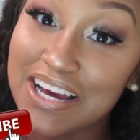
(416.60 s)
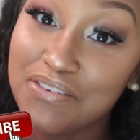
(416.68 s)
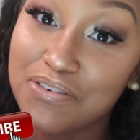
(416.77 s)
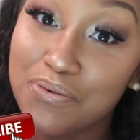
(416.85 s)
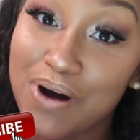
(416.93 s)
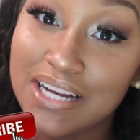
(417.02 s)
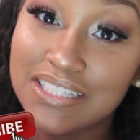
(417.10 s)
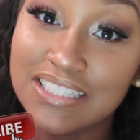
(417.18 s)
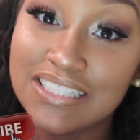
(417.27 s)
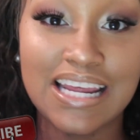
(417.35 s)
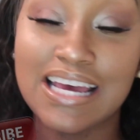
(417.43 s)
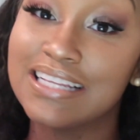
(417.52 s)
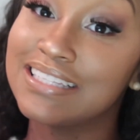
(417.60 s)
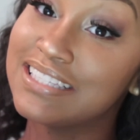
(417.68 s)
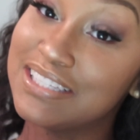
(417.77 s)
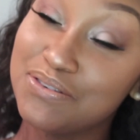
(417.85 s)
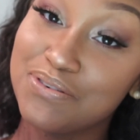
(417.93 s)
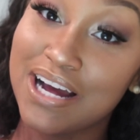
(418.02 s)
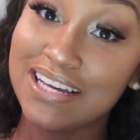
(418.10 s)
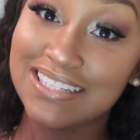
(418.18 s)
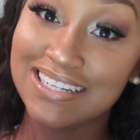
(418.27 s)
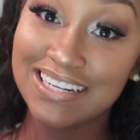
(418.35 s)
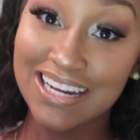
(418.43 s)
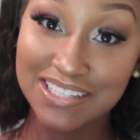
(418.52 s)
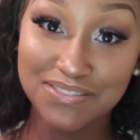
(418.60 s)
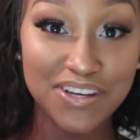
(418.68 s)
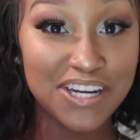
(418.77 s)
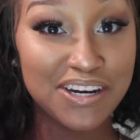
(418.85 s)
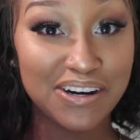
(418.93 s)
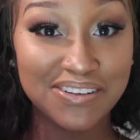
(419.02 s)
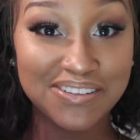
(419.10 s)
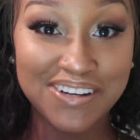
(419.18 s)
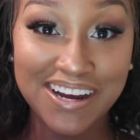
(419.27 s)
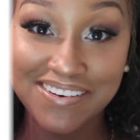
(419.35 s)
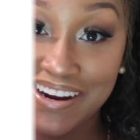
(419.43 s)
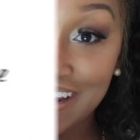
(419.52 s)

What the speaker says: y'all for watching and see you guys in the next video. All